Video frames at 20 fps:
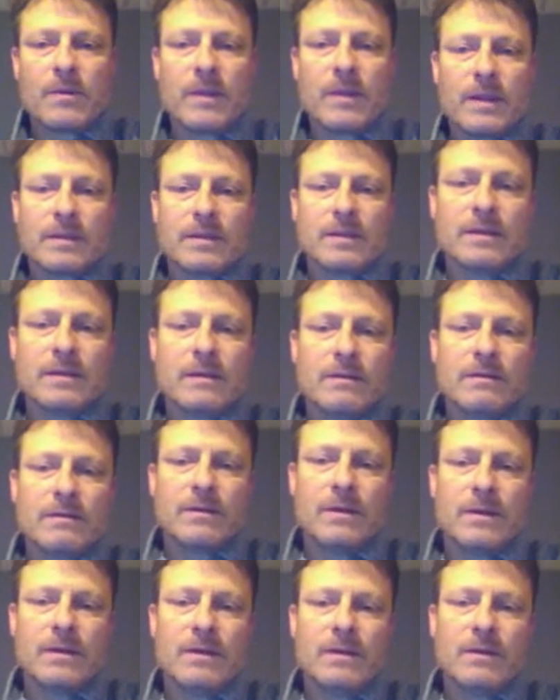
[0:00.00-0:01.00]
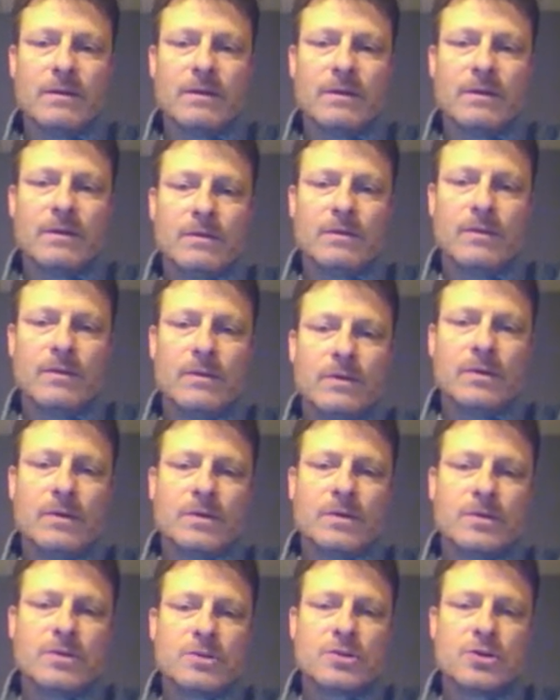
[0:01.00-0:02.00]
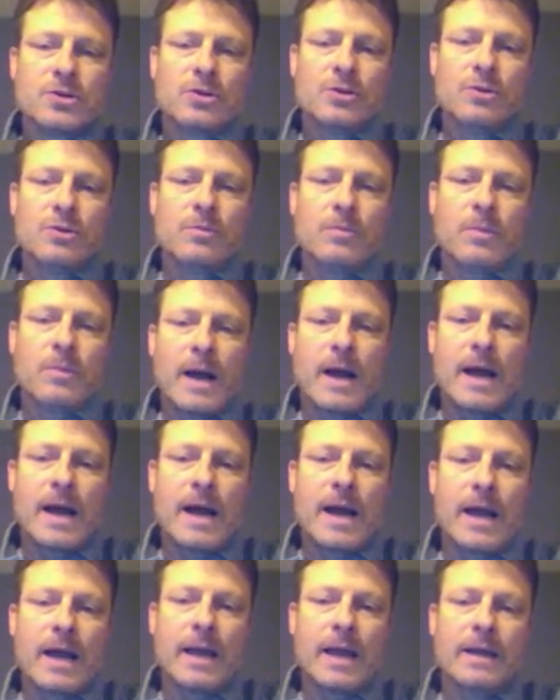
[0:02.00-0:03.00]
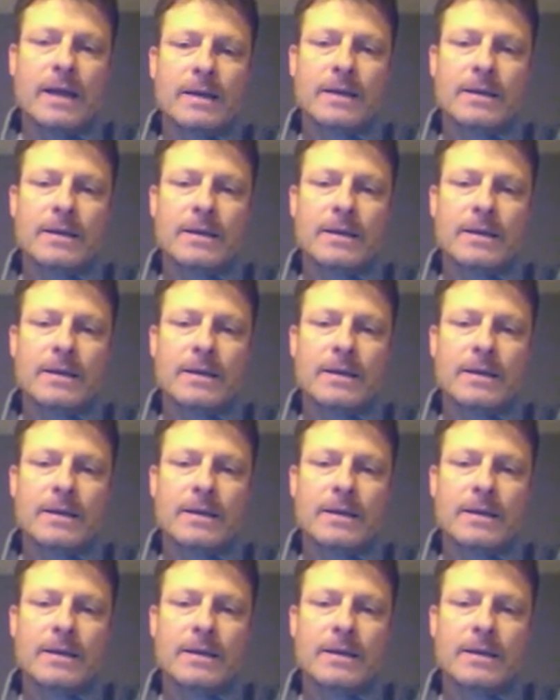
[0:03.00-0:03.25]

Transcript: that the 2 pi